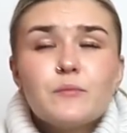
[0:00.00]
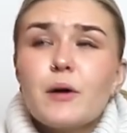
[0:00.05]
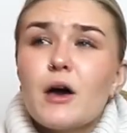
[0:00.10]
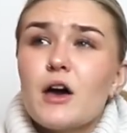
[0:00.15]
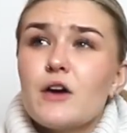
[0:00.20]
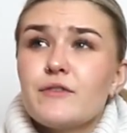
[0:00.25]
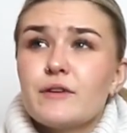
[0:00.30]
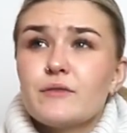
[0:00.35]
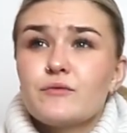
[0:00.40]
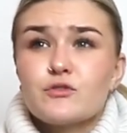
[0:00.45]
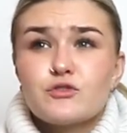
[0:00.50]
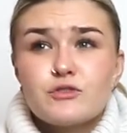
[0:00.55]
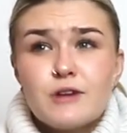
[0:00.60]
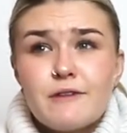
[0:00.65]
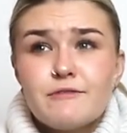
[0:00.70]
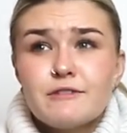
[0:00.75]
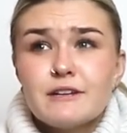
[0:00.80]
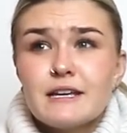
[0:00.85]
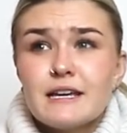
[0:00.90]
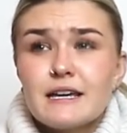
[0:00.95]
perfect for
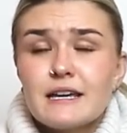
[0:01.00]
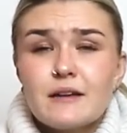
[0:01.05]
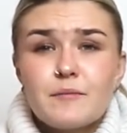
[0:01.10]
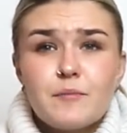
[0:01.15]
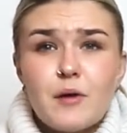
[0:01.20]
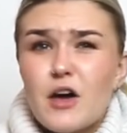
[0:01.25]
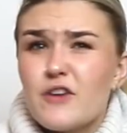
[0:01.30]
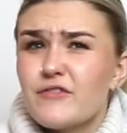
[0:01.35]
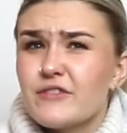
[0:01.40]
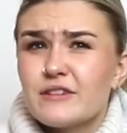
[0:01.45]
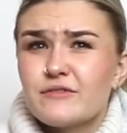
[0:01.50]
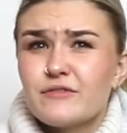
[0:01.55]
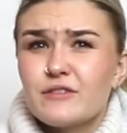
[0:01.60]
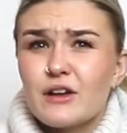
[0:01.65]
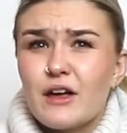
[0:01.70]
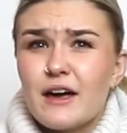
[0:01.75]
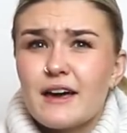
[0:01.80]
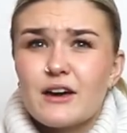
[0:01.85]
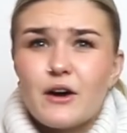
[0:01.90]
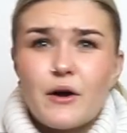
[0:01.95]
travelling, perfect for
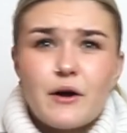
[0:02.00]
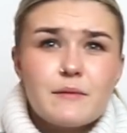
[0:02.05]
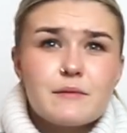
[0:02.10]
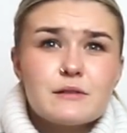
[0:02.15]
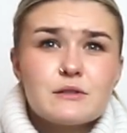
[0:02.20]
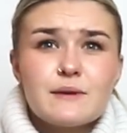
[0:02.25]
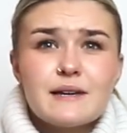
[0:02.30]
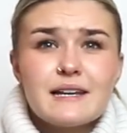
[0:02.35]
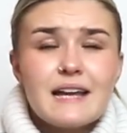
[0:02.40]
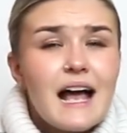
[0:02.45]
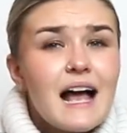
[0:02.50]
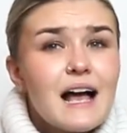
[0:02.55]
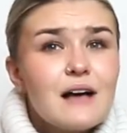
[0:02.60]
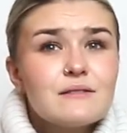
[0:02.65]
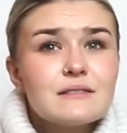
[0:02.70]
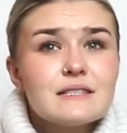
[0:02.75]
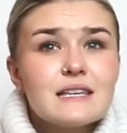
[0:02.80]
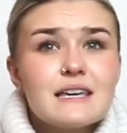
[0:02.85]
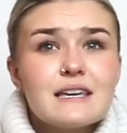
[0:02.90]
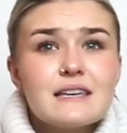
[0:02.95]
like going between
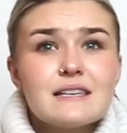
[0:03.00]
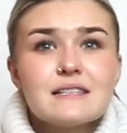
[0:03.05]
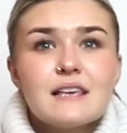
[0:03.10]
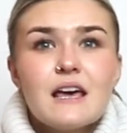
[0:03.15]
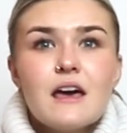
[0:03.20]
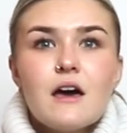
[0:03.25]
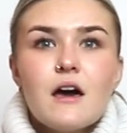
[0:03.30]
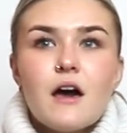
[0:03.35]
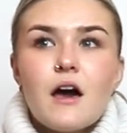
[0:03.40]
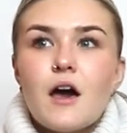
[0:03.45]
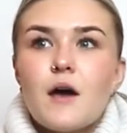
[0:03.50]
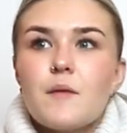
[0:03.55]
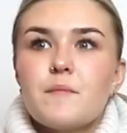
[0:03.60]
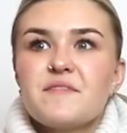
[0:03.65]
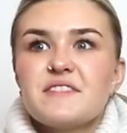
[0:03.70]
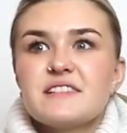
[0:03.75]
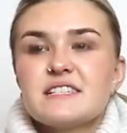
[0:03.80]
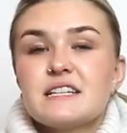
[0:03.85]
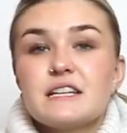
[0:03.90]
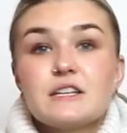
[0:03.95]
houses,
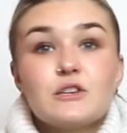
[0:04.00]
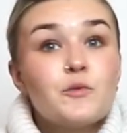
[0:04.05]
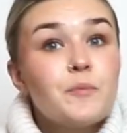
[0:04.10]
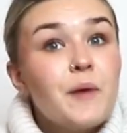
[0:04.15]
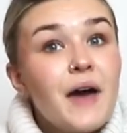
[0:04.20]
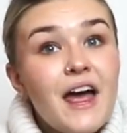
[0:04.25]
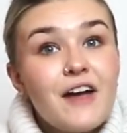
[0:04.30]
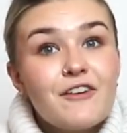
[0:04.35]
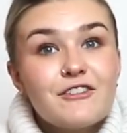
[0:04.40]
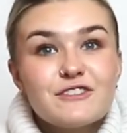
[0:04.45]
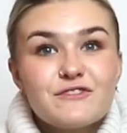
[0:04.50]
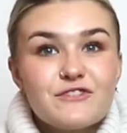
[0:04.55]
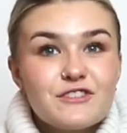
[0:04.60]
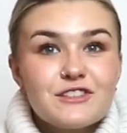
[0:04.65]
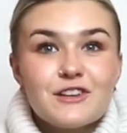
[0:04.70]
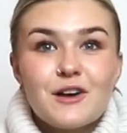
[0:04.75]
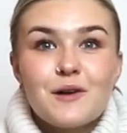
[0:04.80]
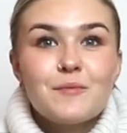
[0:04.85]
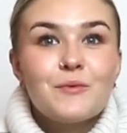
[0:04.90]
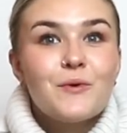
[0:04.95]
visiting your parents, for
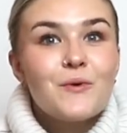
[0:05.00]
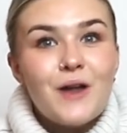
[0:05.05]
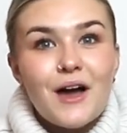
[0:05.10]
example.